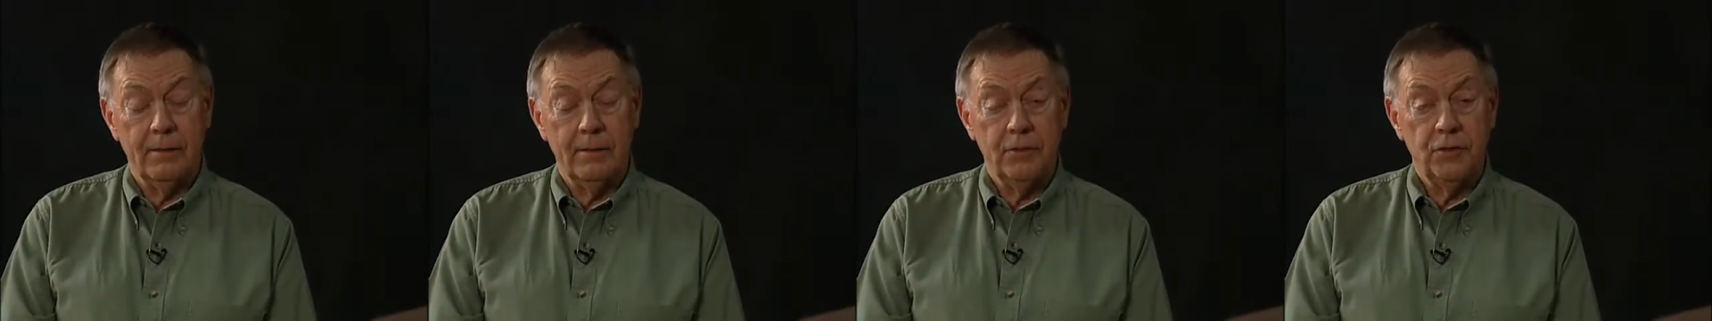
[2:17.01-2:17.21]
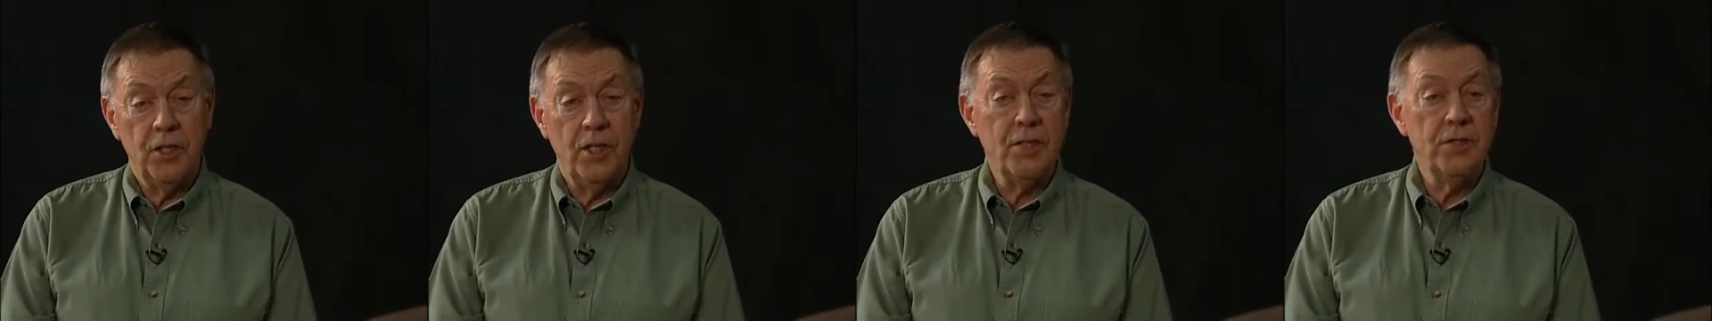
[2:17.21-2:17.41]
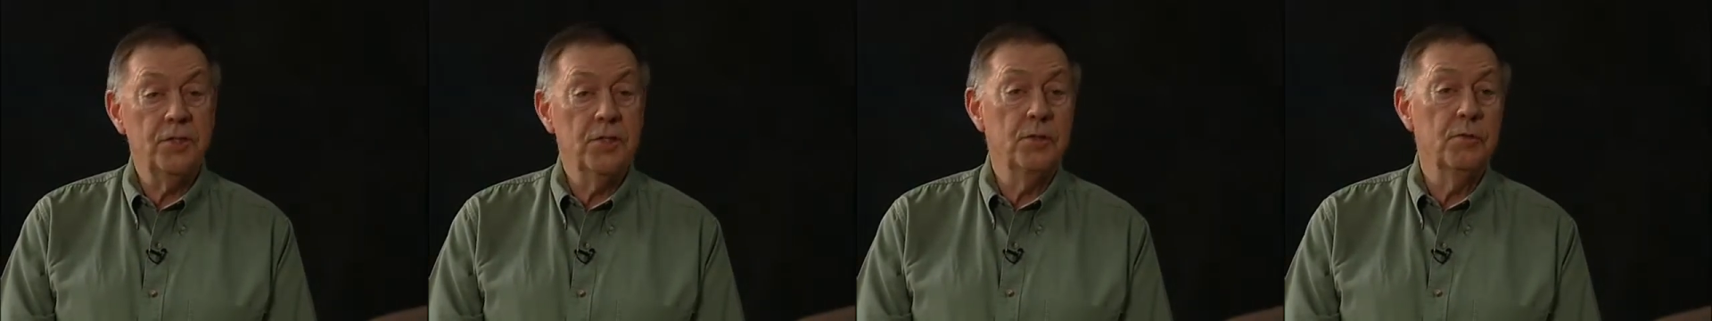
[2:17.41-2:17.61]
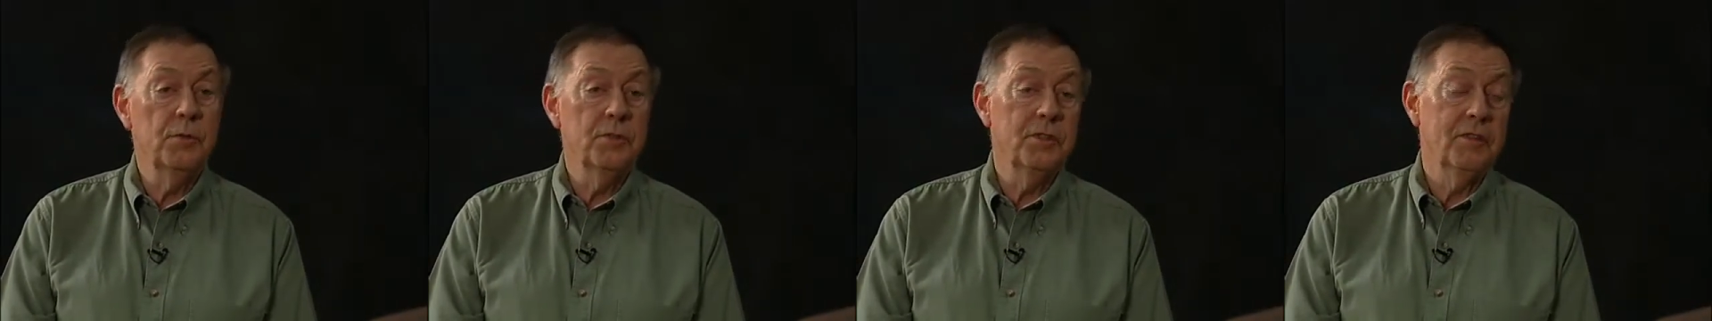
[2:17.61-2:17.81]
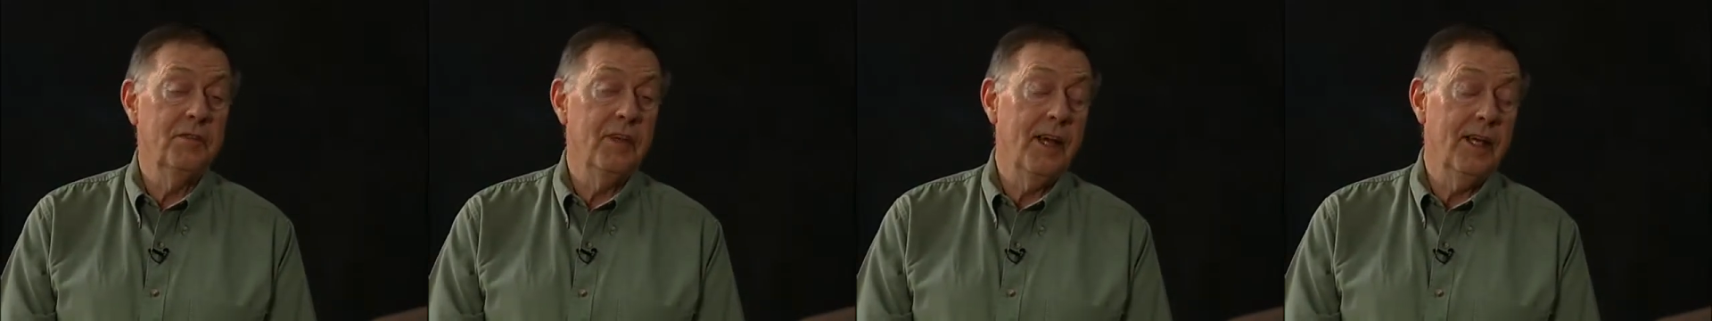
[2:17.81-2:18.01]
changes
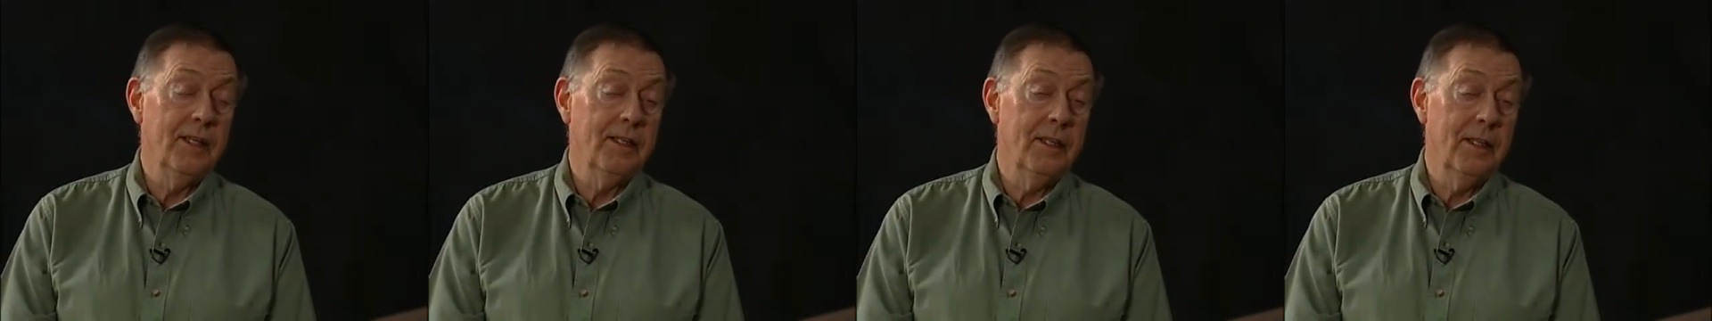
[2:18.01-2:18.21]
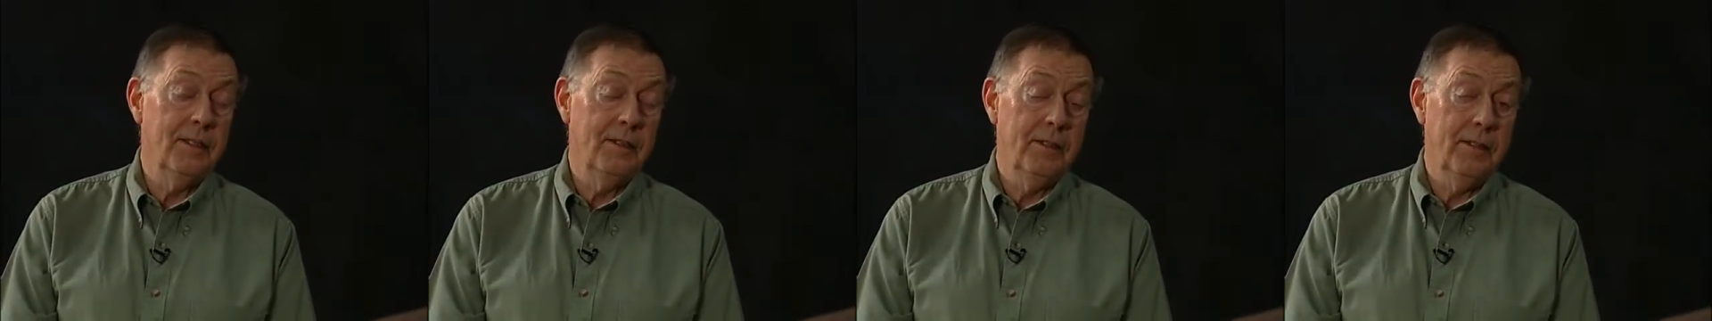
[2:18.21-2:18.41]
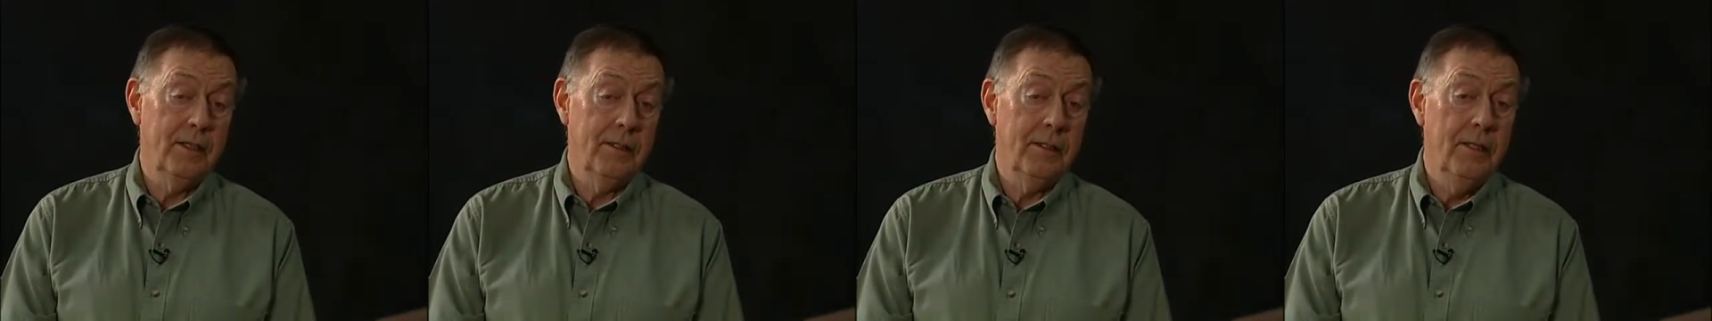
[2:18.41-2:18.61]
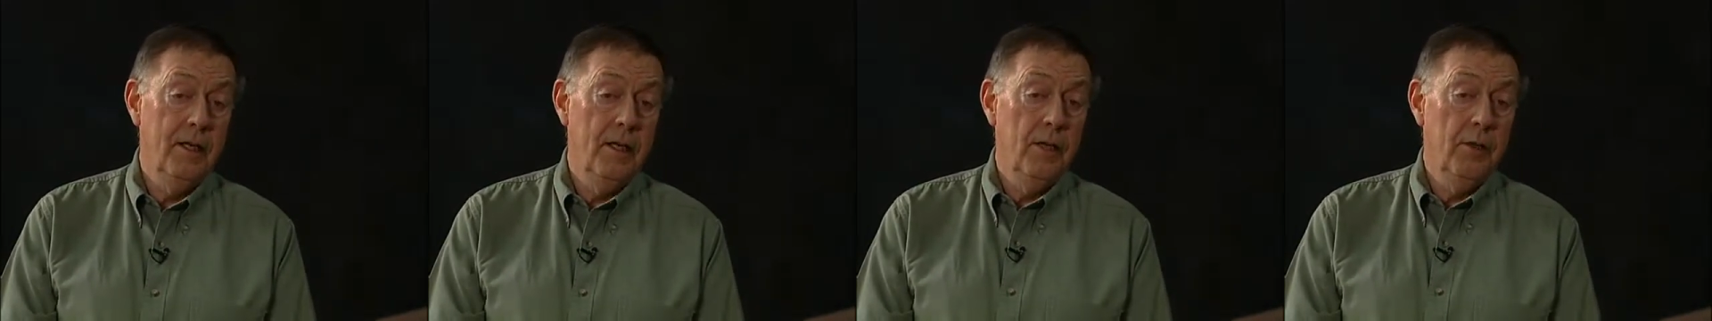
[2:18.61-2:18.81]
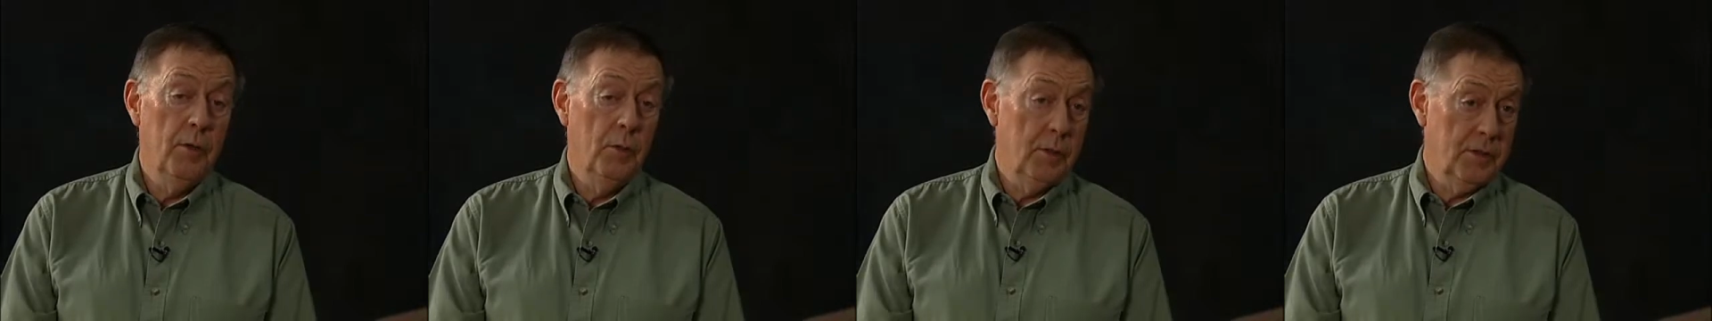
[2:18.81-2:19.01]
was the fact that uh,
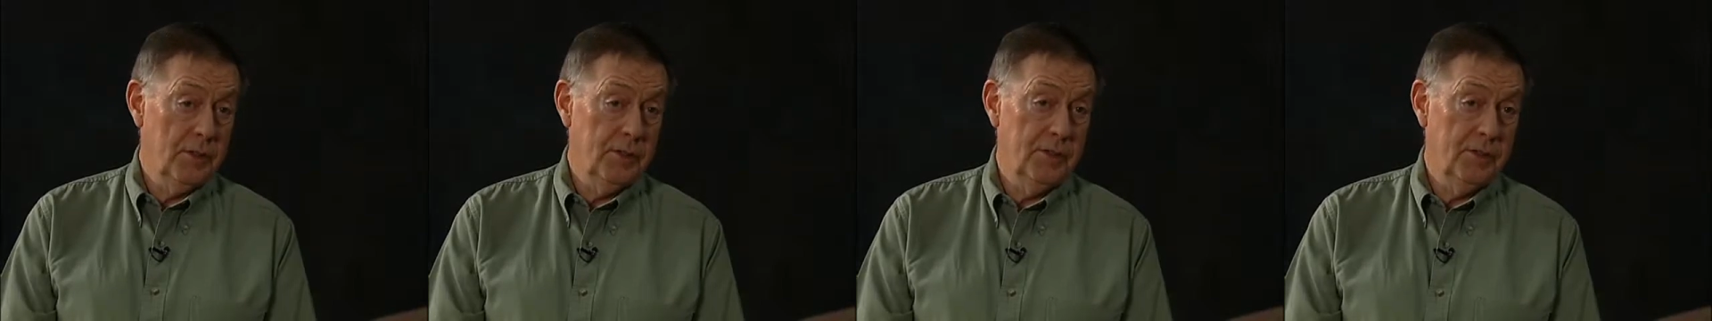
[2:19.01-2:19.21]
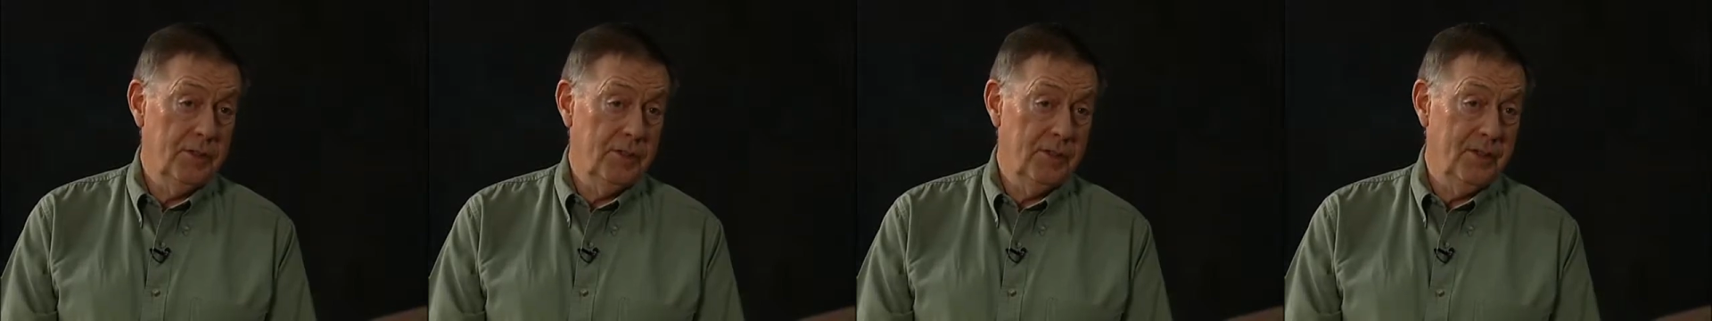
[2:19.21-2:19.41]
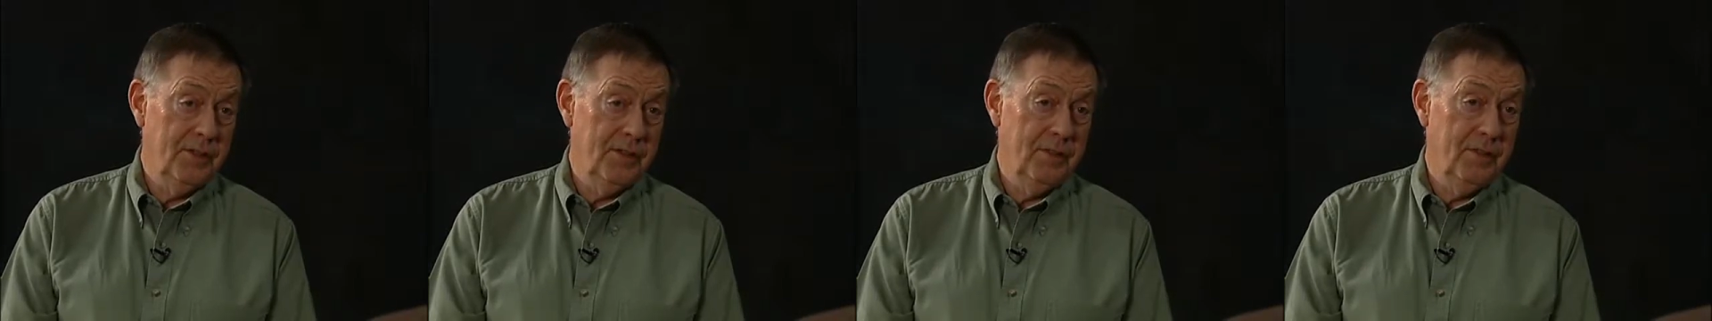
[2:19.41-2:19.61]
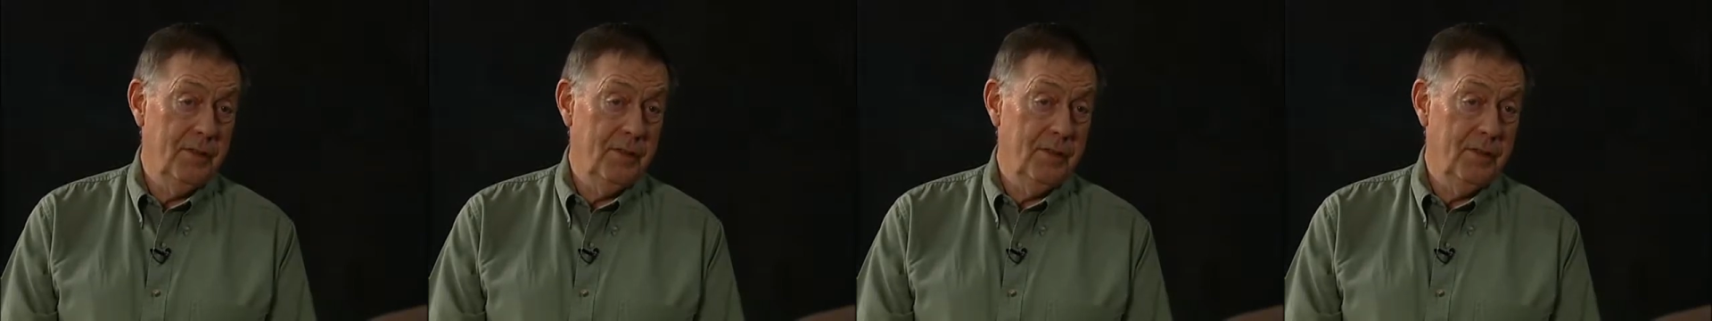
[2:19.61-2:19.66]
there were s-